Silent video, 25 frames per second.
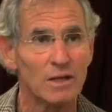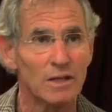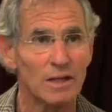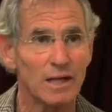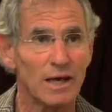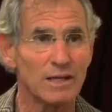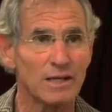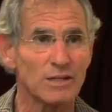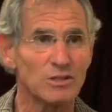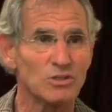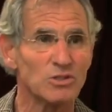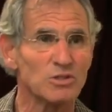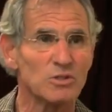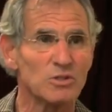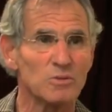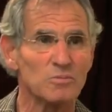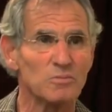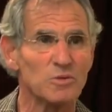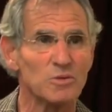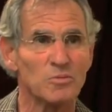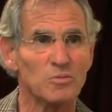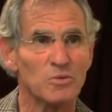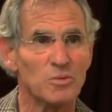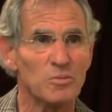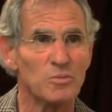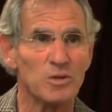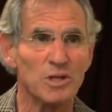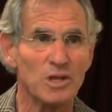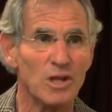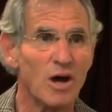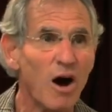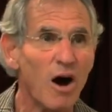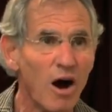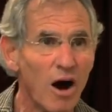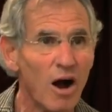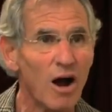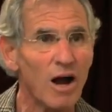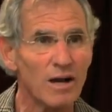that instrument would be the
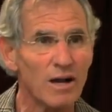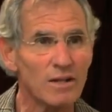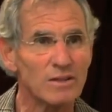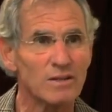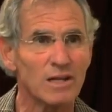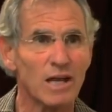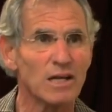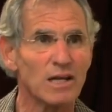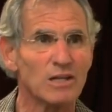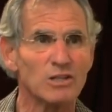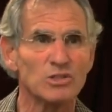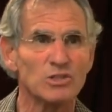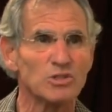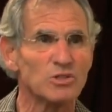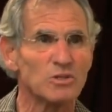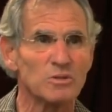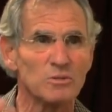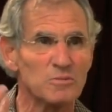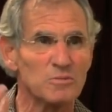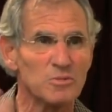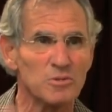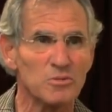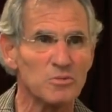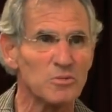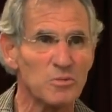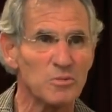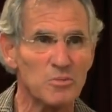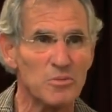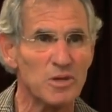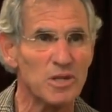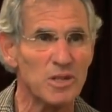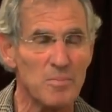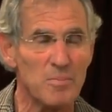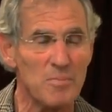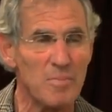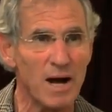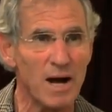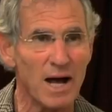heart, that instrument would be
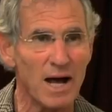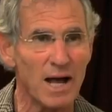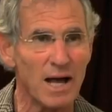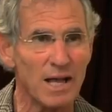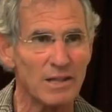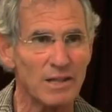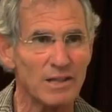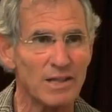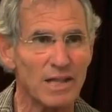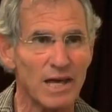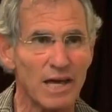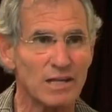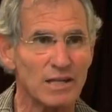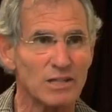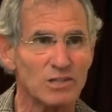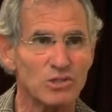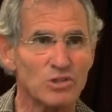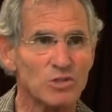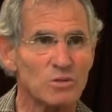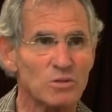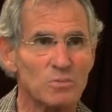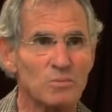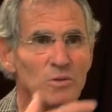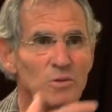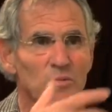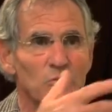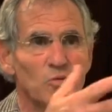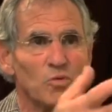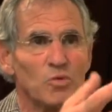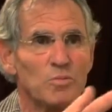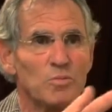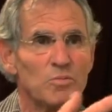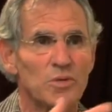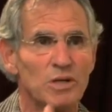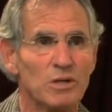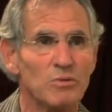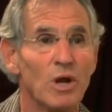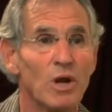the mind, that instrument
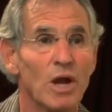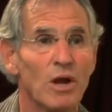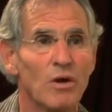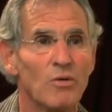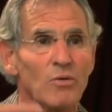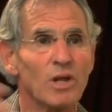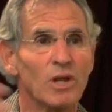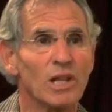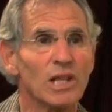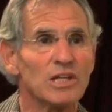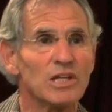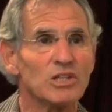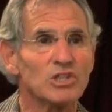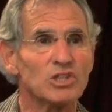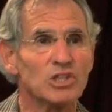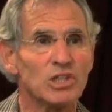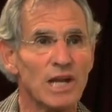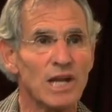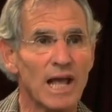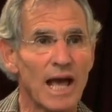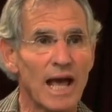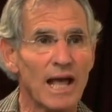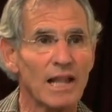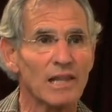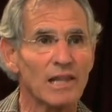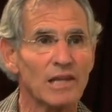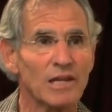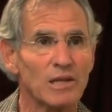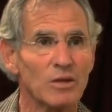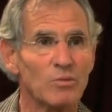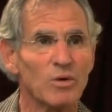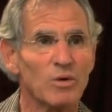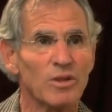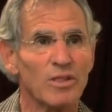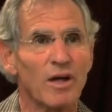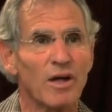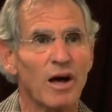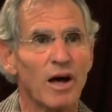would be relationality
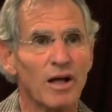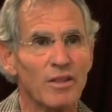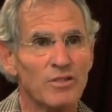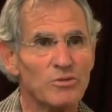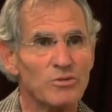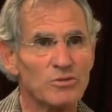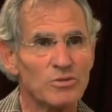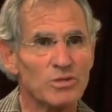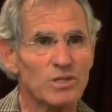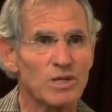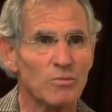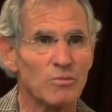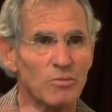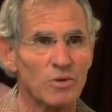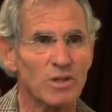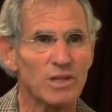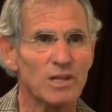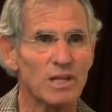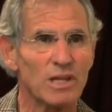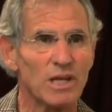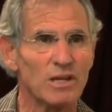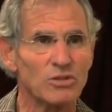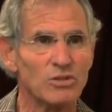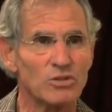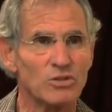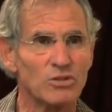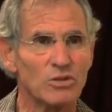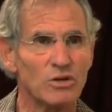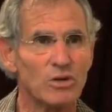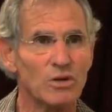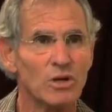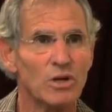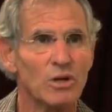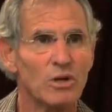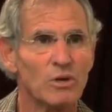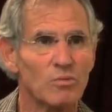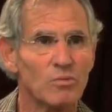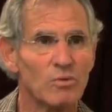with others and with nature,
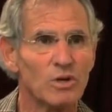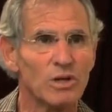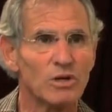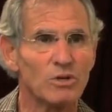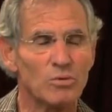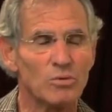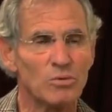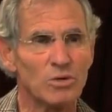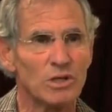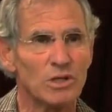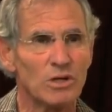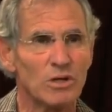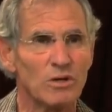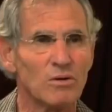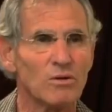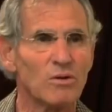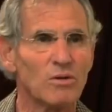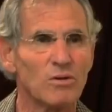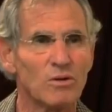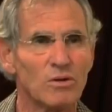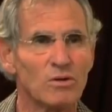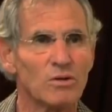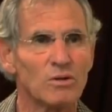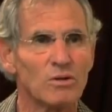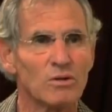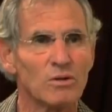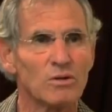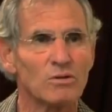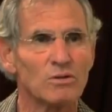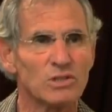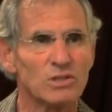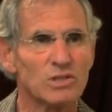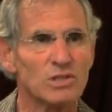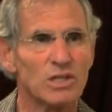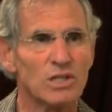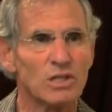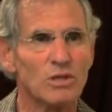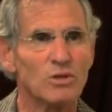where you would no longer
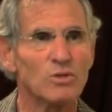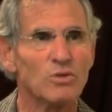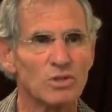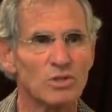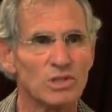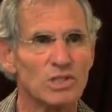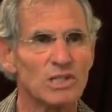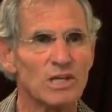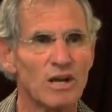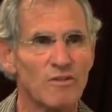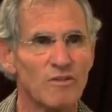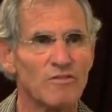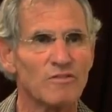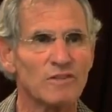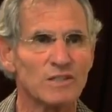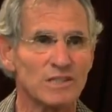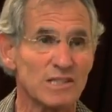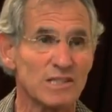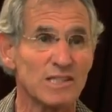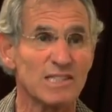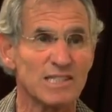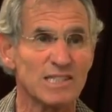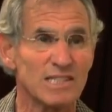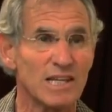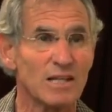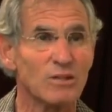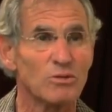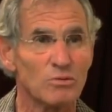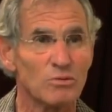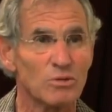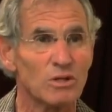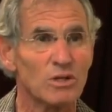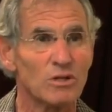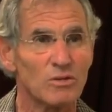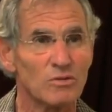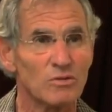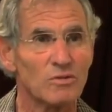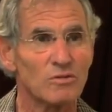see yourself as the center of
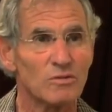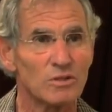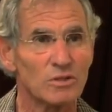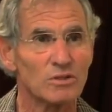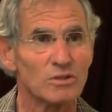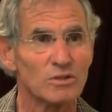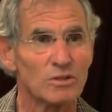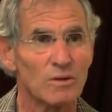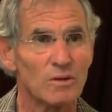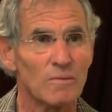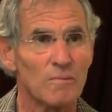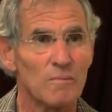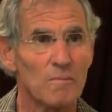the universe.